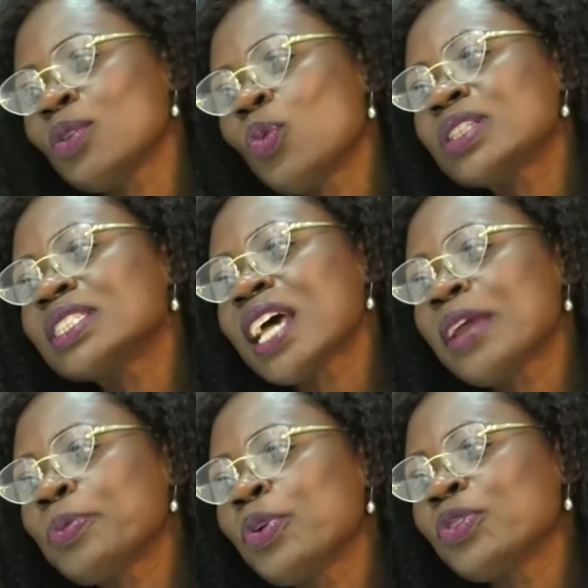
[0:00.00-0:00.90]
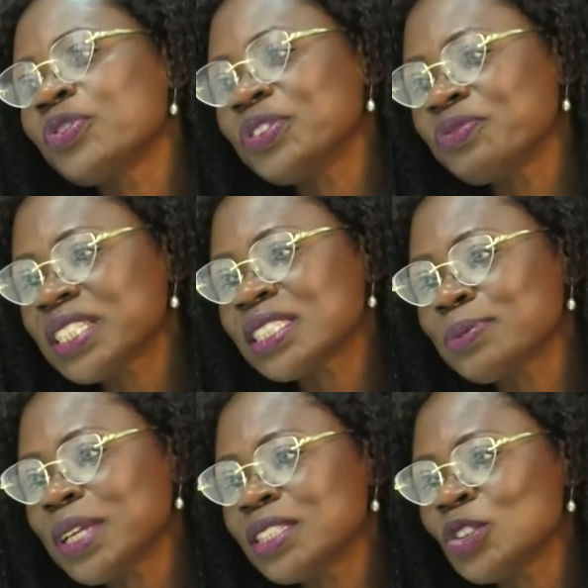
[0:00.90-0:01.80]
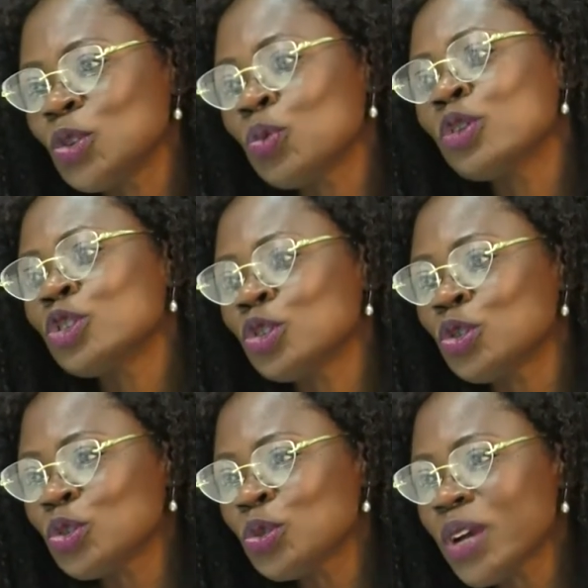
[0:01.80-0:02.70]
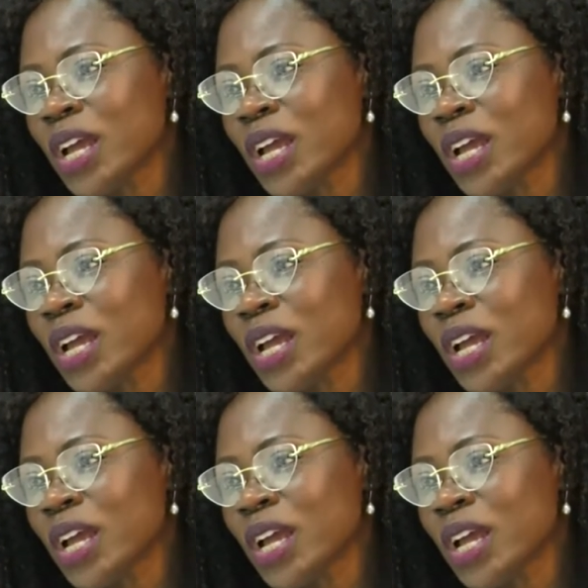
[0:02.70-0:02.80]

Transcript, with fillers: what type of investment you want to do